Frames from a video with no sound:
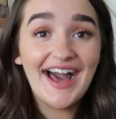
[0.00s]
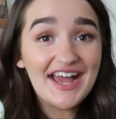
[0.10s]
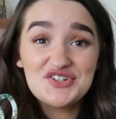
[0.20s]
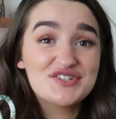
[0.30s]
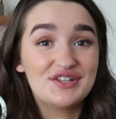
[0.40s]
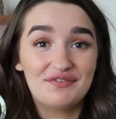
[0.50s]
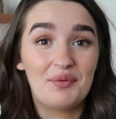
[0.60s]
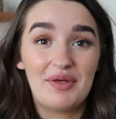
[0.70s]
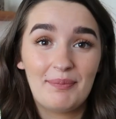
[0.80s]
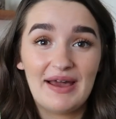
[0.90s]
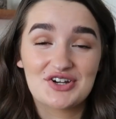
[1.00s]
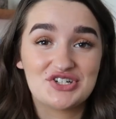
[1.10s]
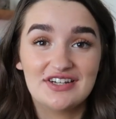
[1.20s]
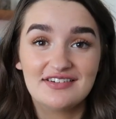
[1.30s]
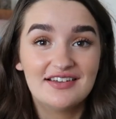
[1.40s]
I just love it with a
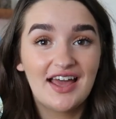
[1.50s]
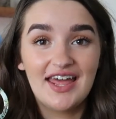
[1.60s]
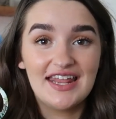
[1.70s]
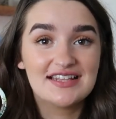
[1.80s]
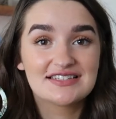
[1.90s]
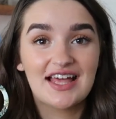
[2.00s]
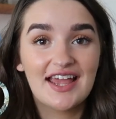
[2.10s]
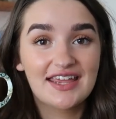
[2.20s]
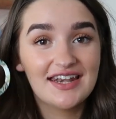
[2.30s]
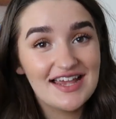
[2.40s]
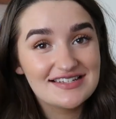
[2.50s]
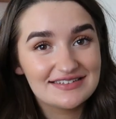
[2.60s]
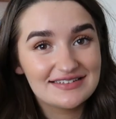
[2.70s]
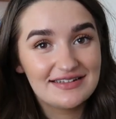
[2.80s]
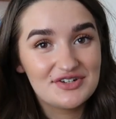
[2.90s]
passion, and it's like a nice little